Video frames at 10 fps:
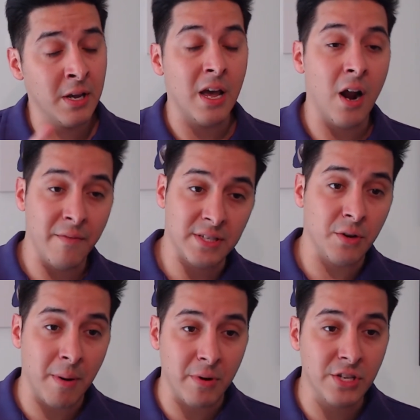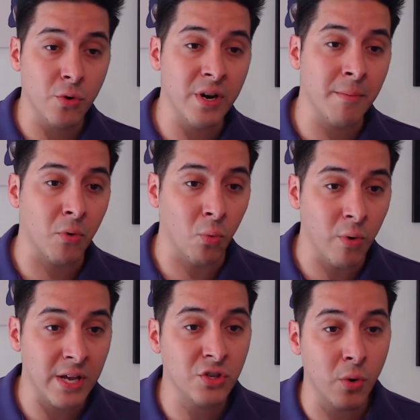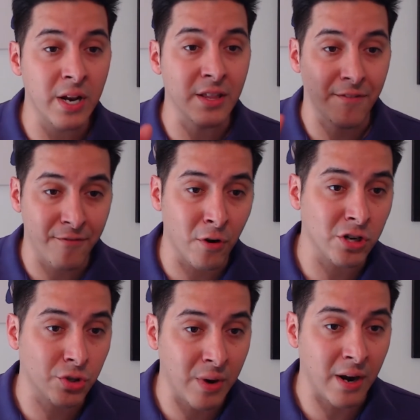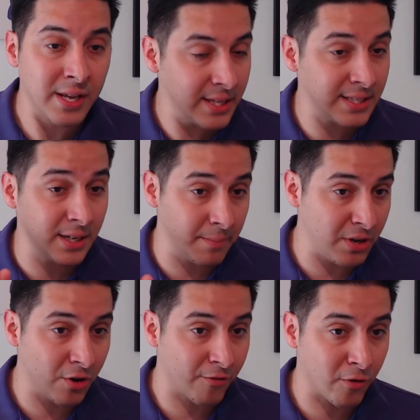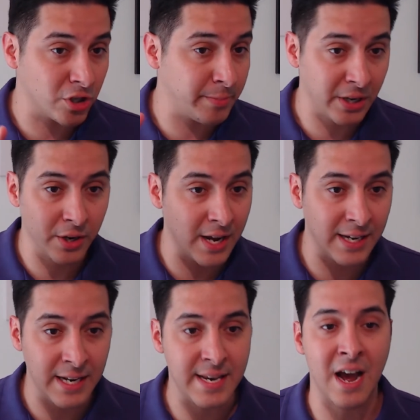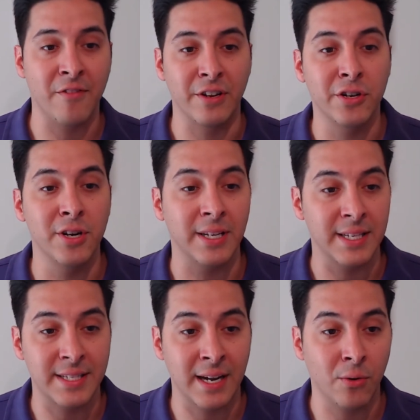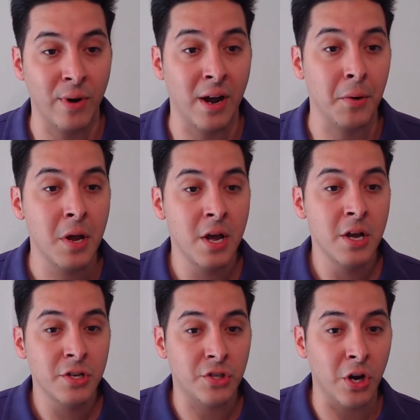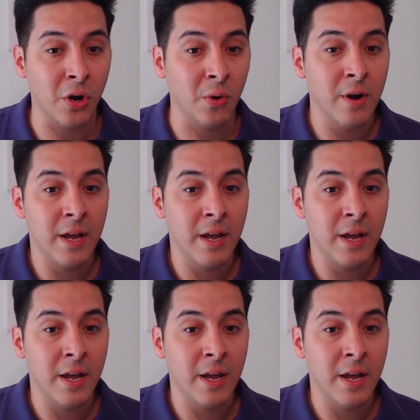And obviously, remember, he's going in the first round. This is going to be your first pick. You're not getting Dalvin Cook in the second round. So